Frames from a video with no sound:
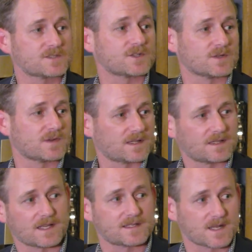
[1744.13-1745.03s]
serve on a
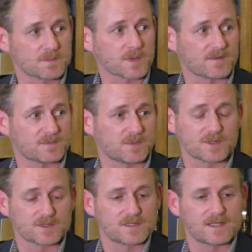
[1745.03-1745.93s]
lot of nonprofit
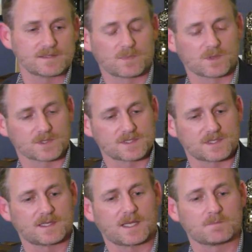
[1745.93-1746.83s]
boards,
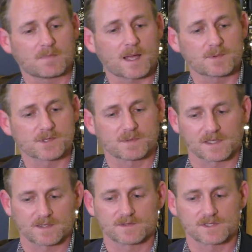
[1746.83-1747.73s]
and my
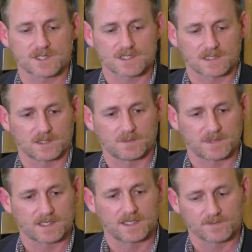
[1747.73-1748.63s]
perspective is just a little
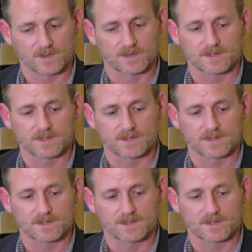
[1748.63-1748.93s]
bit different.